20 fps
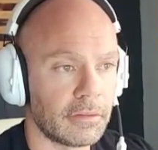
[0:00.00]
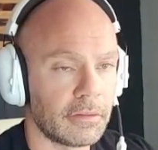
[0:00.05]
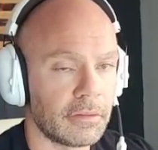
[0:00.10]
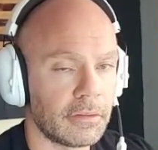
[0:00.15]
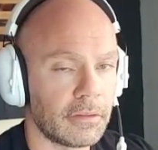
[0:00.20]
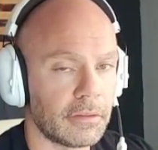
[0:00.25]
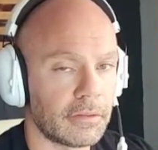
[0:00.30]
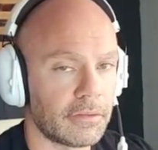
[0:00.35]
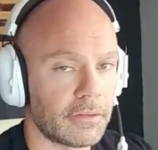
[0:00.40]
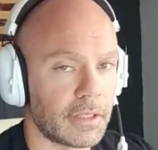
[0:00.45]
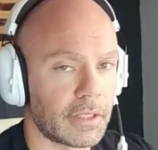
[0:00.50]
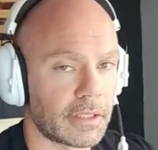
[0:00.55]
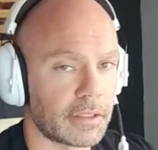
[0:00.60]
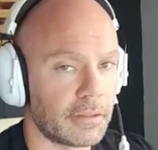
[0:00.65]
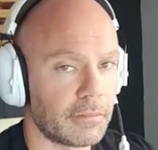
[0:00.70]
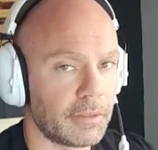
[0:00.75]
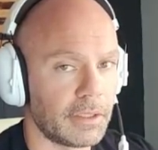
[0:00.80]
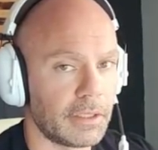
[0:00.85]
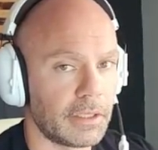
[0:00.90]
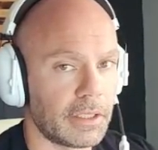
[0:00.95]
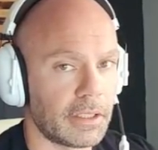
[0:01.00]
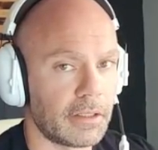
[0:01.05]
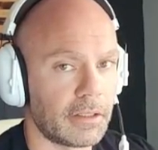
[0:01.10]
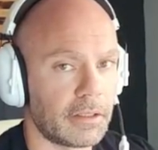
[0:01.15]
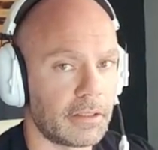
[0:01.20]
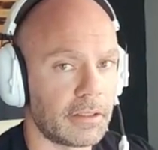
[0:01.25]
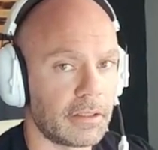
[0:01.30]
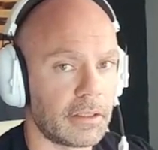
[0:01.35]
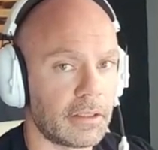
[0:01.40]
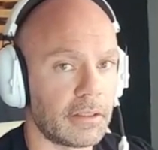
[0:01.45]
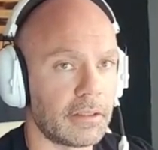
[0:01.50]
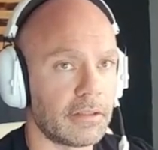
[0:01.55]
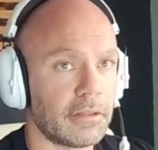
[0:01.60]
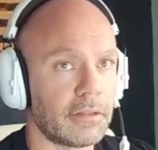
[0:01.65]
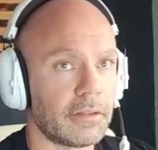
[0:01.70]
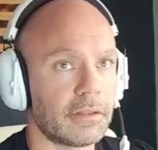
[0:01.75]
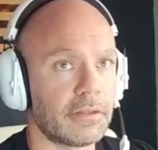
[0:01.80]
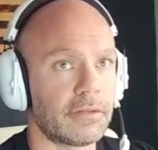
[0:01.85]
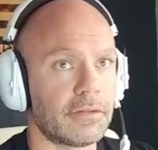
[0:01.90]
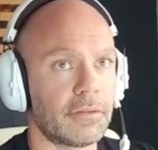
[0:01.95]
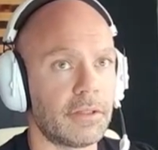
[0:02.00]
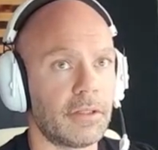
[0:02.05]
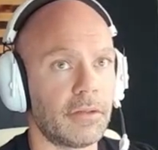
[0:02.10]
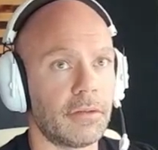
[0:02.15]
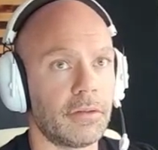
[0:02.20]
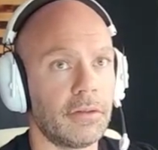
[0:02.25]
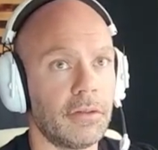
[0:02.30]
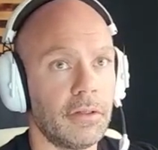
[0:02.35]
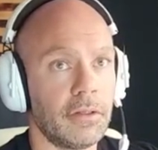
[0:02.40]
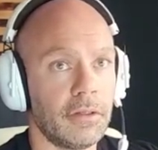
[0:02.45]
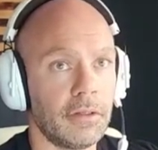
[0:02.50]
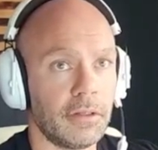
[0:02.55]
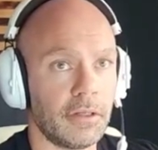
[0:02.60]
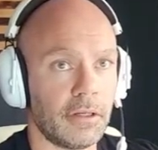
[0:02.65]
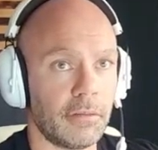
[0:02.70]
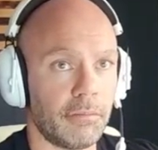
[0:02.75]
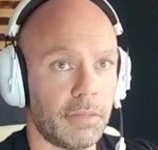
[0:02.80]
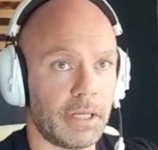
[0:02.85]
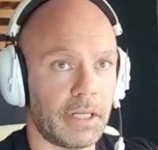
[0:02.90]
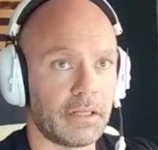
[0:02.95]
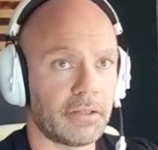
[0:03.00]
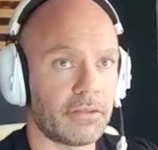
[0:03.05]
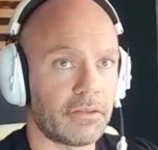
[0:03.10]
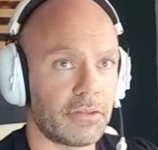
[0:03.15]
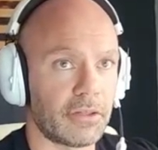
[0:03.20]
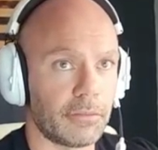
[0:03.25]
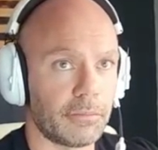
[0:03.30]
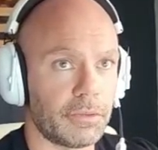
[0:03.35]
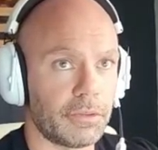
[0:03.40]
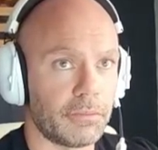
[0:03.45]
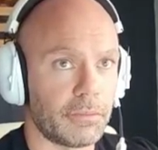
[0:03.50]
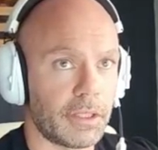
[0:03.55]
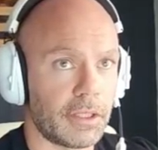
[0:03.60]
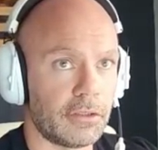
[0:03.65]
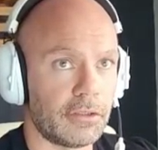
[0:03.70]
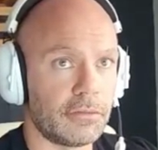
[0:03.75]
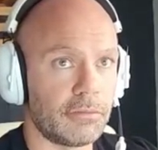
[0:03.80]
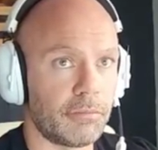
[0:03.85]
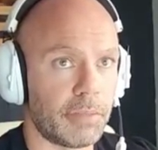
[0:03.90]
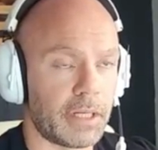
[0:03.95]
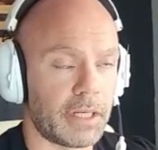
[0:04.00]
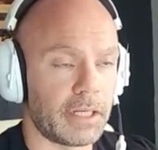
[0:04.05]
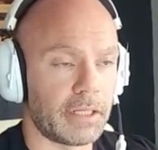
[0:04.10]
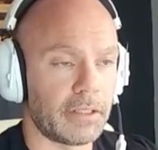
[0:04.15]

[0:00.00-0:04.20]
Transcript: It's not going to be that hard because a box jump is my own body